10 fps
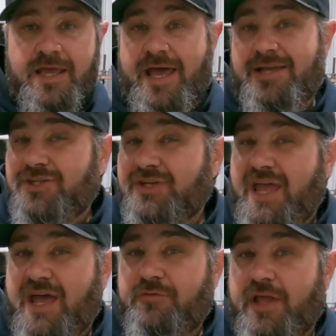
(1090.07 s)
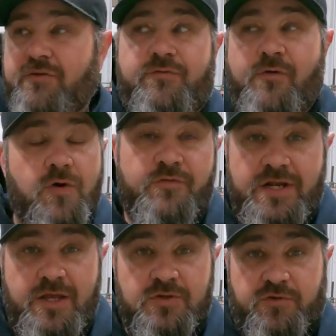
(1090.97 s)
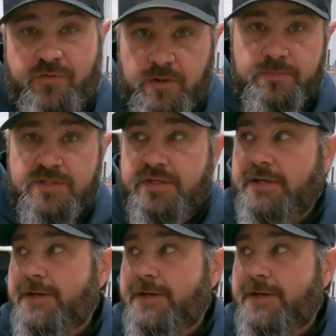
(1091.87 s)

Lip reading: I actually have like 4 videos filmed.